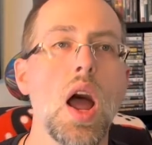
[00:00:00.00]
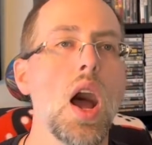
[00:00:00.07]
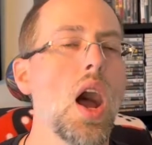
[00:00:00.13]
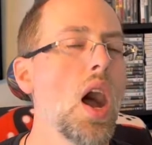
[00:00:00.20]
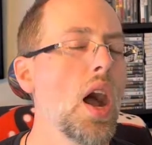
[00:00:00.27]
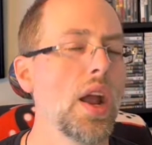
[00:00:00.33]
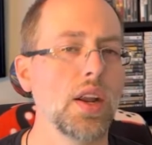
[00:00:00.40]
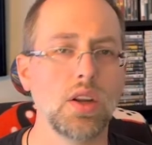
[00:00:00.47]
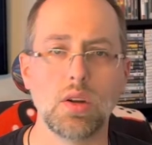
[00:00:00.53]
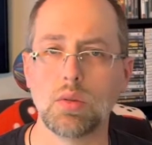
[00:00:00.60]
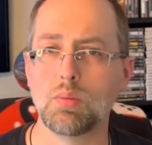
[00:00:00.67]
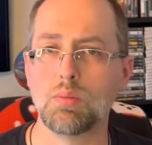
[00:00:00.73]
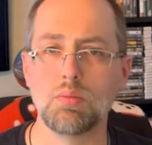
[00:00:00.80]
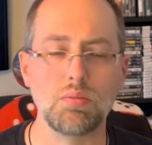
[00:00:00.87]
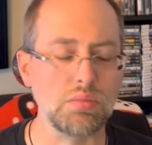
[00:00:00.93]
I
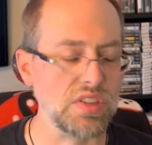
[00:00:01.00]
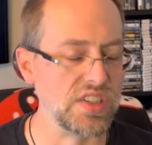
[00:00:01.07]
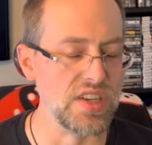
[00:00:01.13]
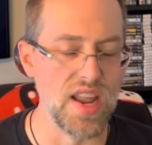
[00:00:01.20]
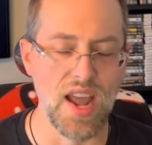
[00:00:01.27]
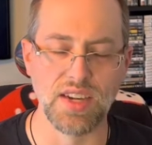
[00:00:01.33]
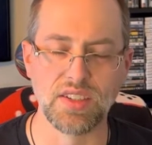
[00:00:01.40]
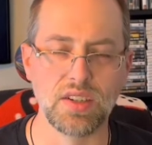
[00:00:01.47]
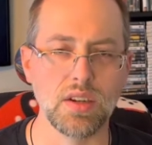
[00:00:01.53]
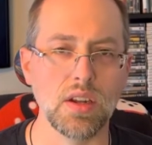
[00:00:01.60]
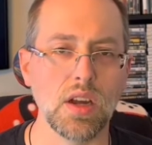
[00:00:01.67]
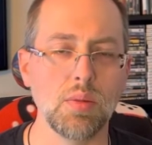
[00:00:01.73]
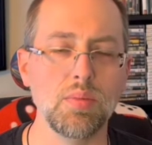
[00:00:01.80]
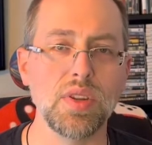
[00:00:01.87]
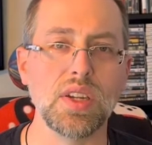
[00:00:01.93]
snatched it
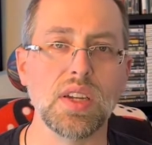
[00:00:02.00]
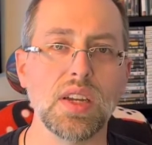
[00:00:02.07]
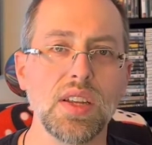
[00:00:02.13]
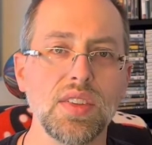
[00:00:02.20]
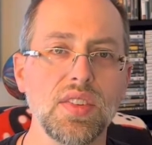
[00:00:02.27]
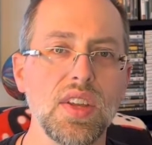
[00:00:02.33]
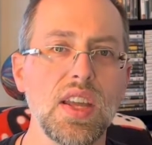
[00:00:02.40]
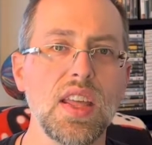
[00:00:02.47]
up because